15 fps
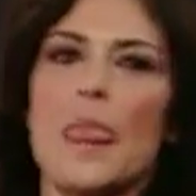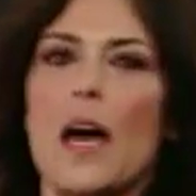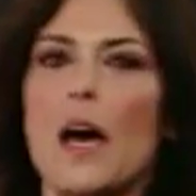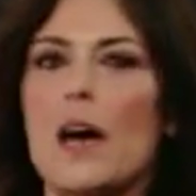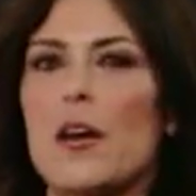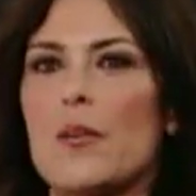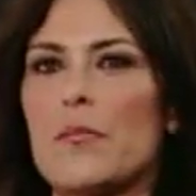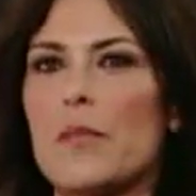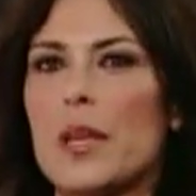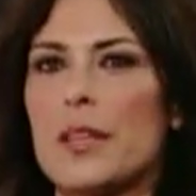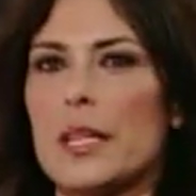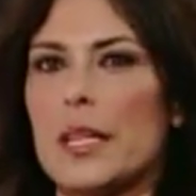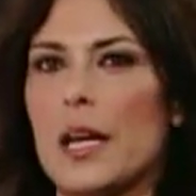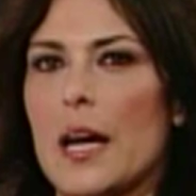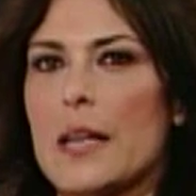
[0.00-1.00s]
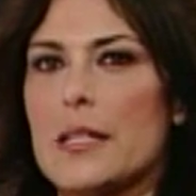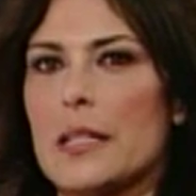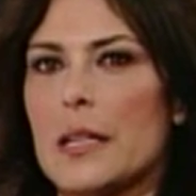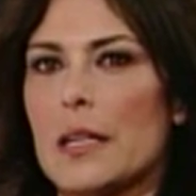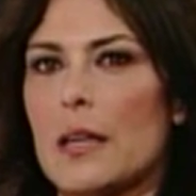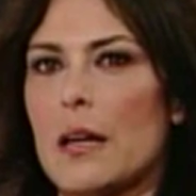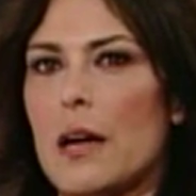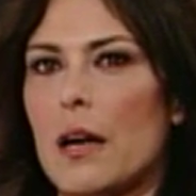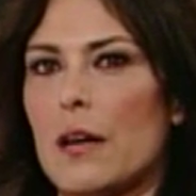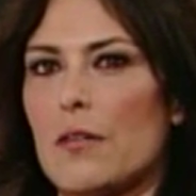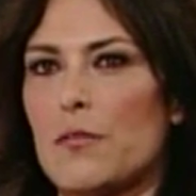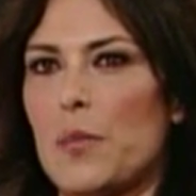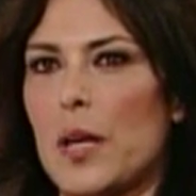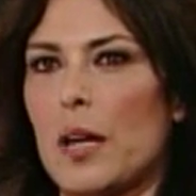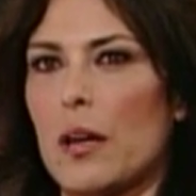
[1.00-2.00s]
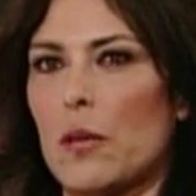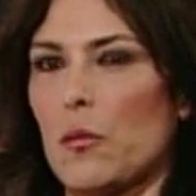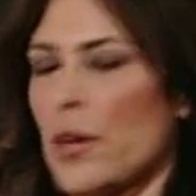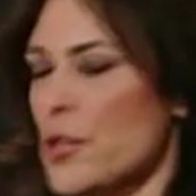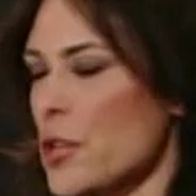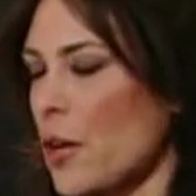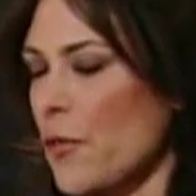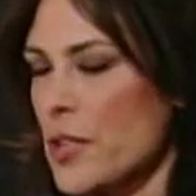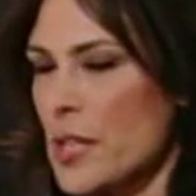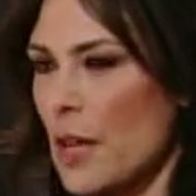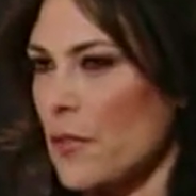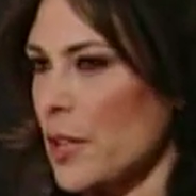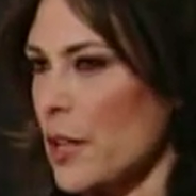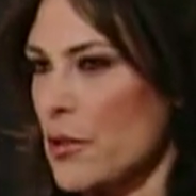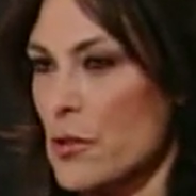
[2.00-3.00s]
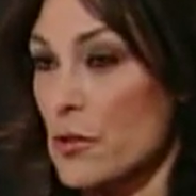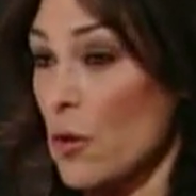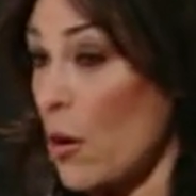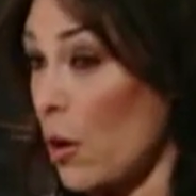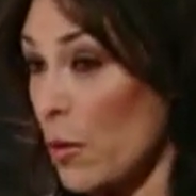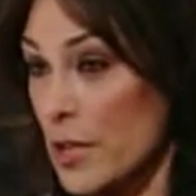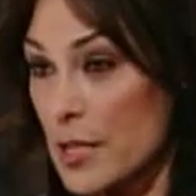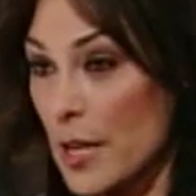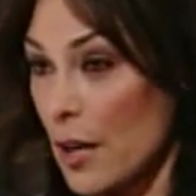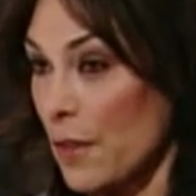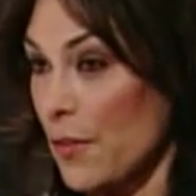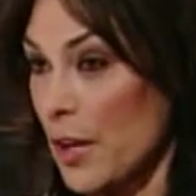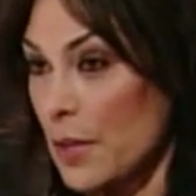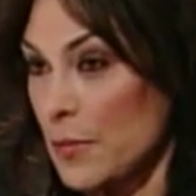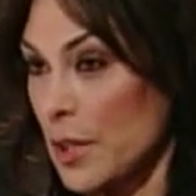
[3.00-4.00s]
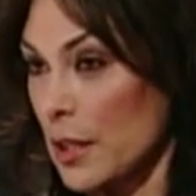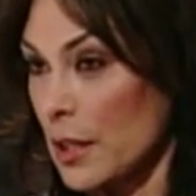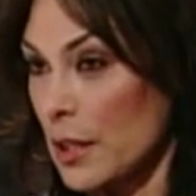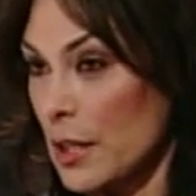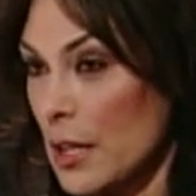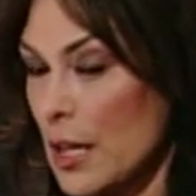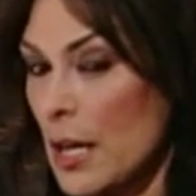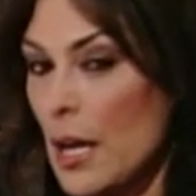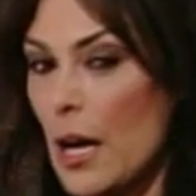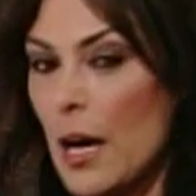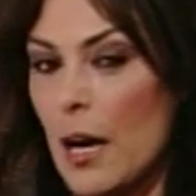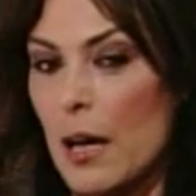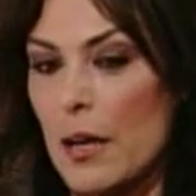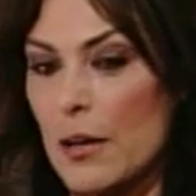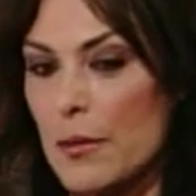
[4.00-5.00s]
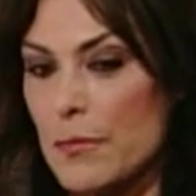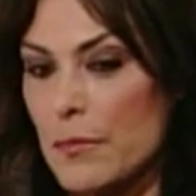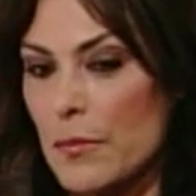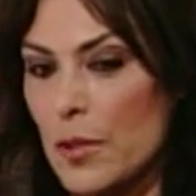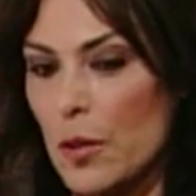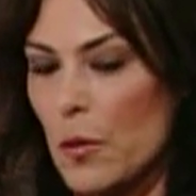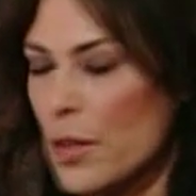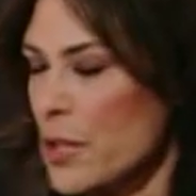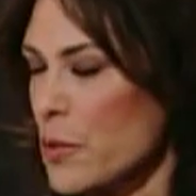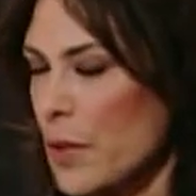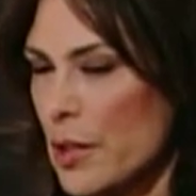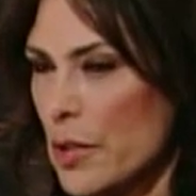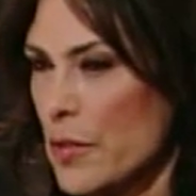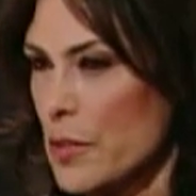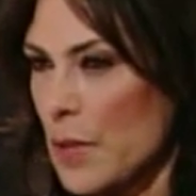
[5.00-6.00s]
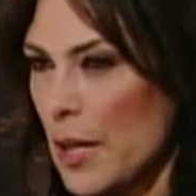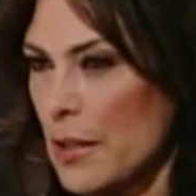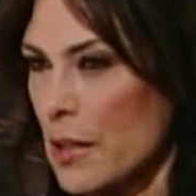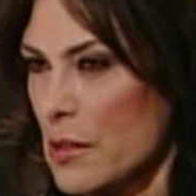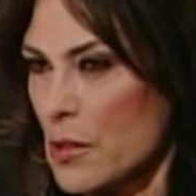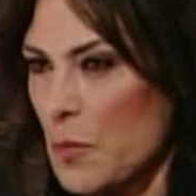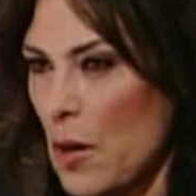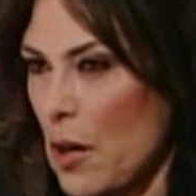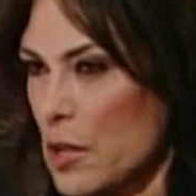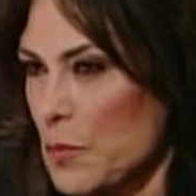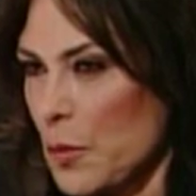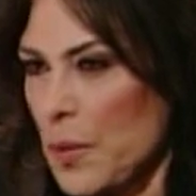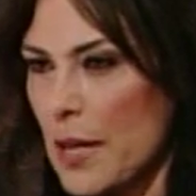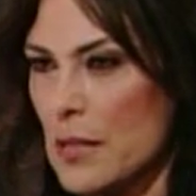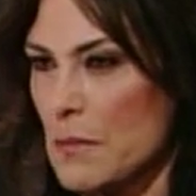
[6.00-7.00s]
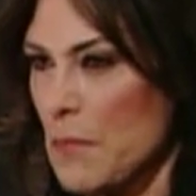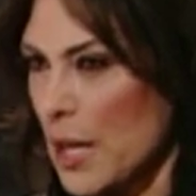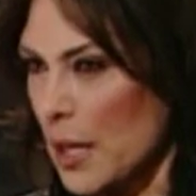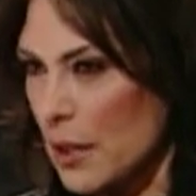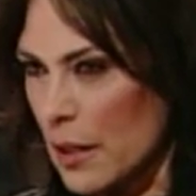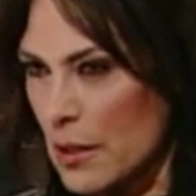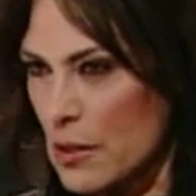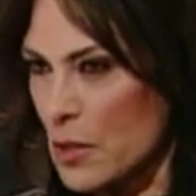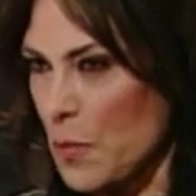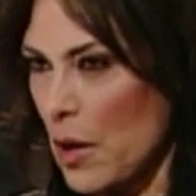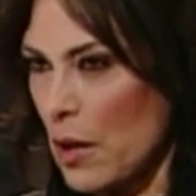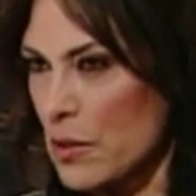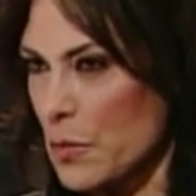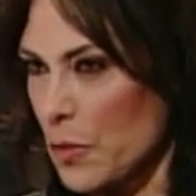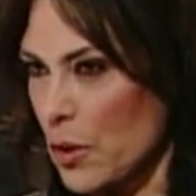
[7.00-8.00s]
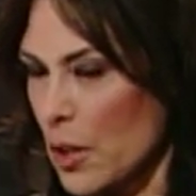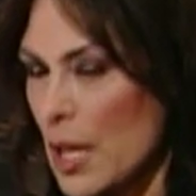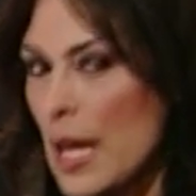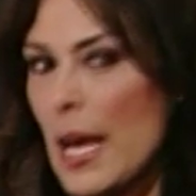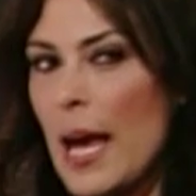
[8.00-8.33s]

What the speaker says: The idea of being on one show for 7 years has always terrified me. You just want to do as many things as possible, play as many things as possible.